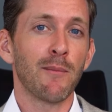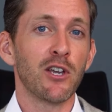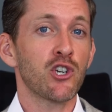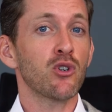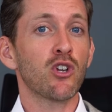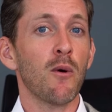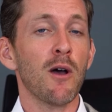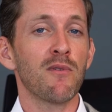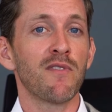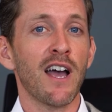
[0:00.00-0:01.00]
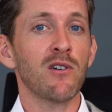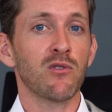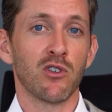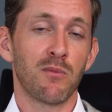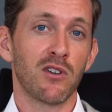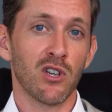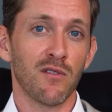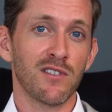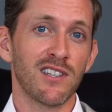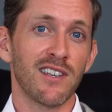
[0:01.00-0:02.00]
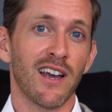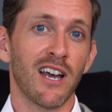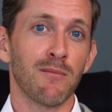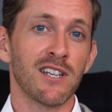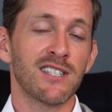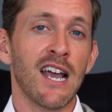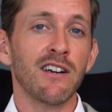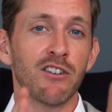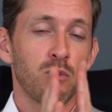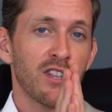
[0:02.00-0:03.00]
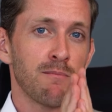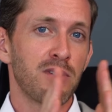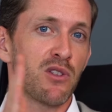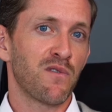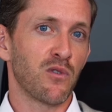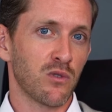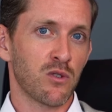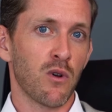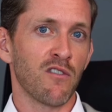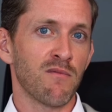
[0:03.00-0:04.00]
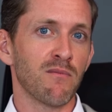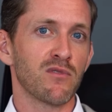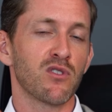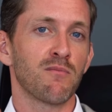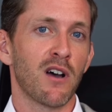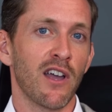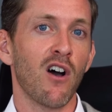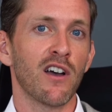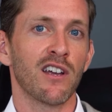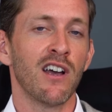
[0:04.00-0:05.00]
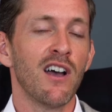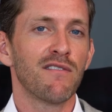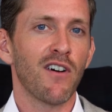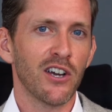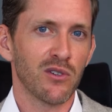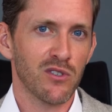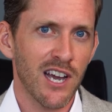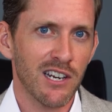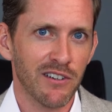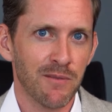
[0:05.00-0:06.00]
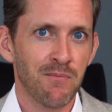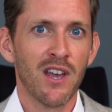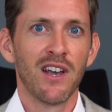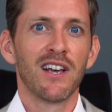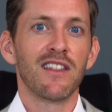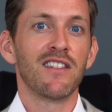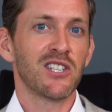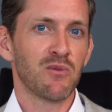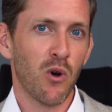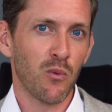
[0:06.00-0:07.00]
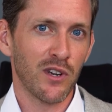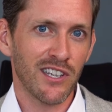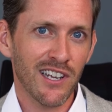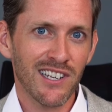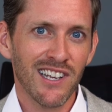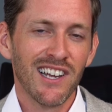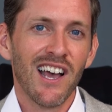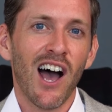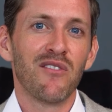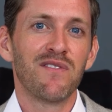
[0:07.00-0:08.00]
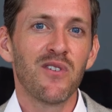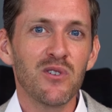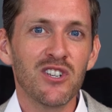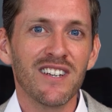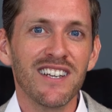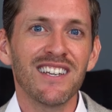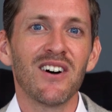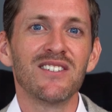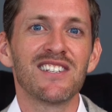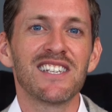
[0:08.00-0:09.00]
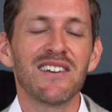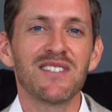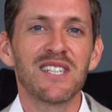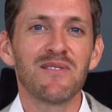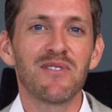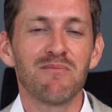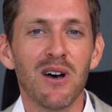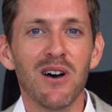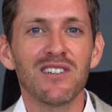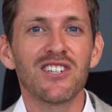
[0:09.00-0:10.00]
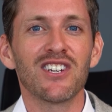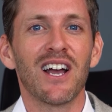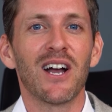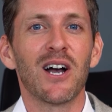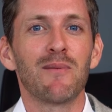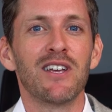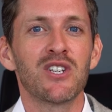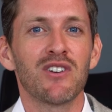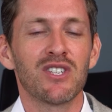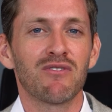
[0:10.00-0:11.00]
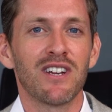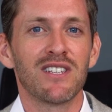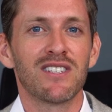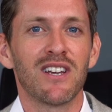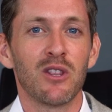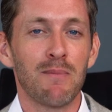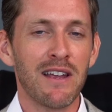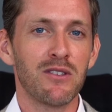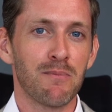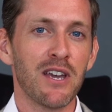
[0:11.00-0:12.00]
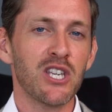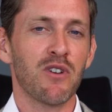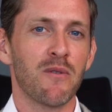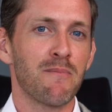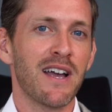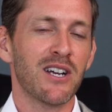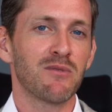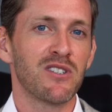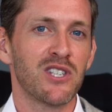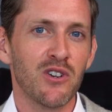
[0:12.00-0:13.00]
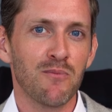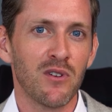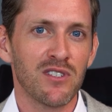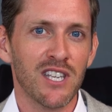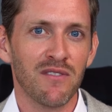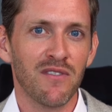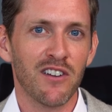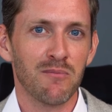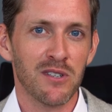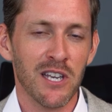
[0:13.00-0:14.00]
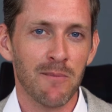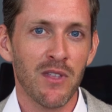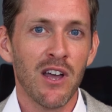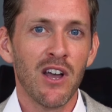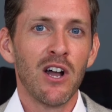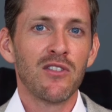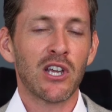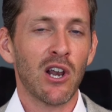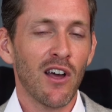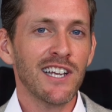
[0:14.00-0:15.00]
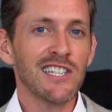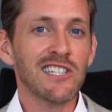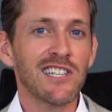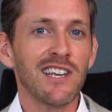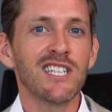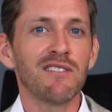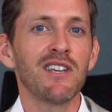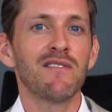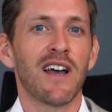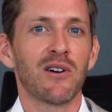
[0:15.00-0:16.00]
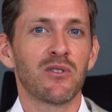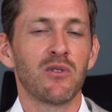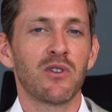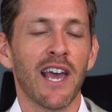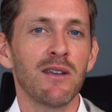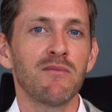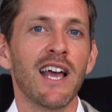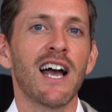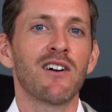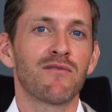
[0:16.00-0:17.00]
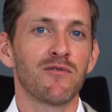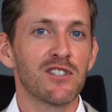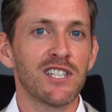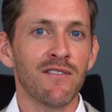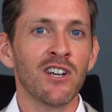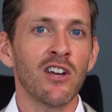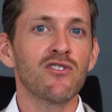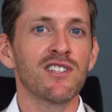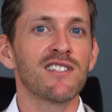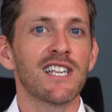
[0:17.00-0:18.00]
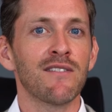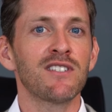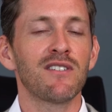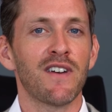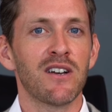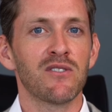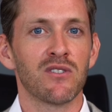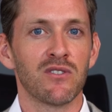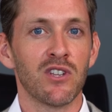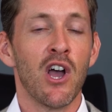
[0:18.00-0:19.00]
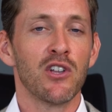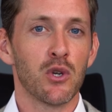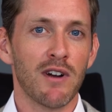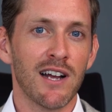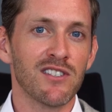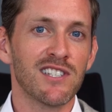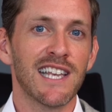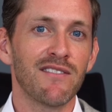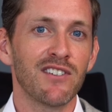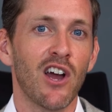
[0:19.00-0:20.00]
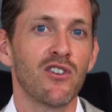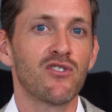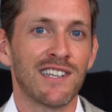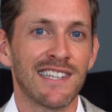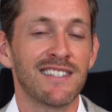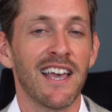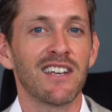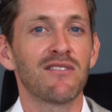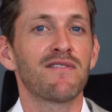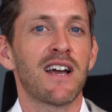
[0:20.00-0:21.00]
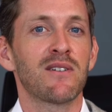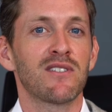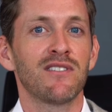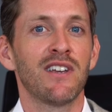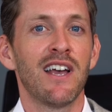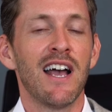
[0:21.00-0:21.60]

it should go up in value because obviously my salary will then be the full 12 months of my higher final salary. This is what we did. Unfortunately, on the 17th of March, interest rates, the base rate went back up to 0.75%. The client's CETV value came down from 770,000 to around 710,000.